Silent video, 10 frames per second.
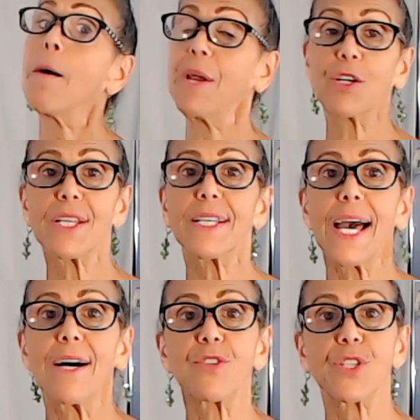American
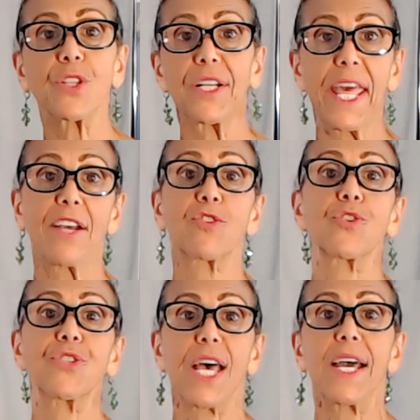Council on
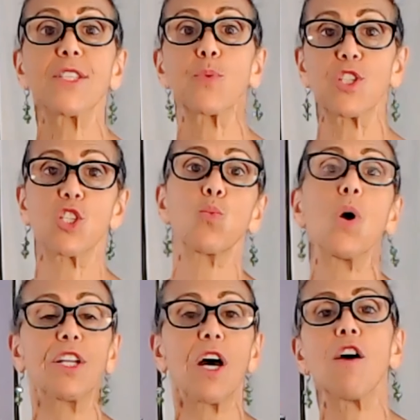Exercise, which is
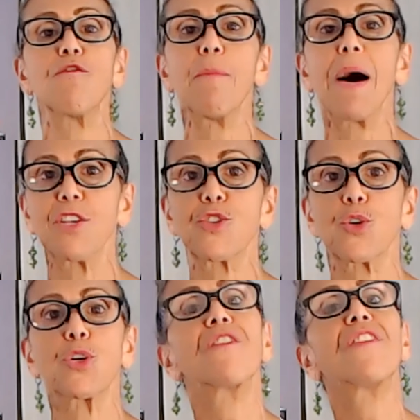one of my
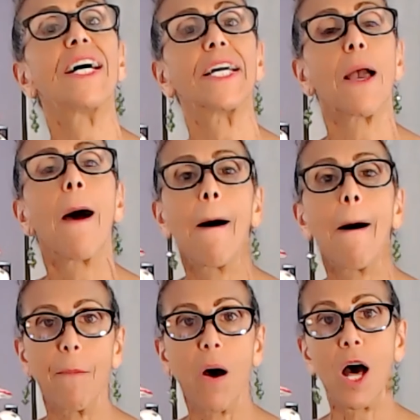certifying
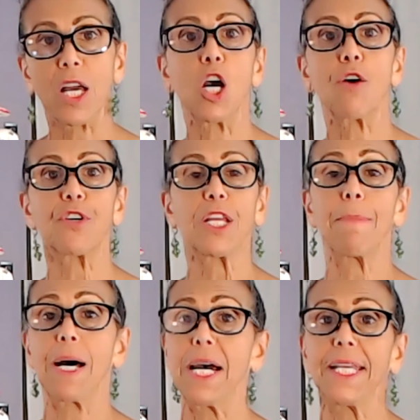
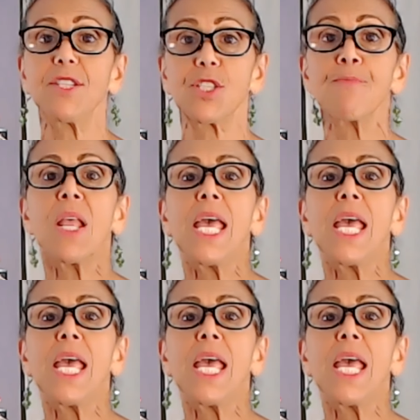governing bodies,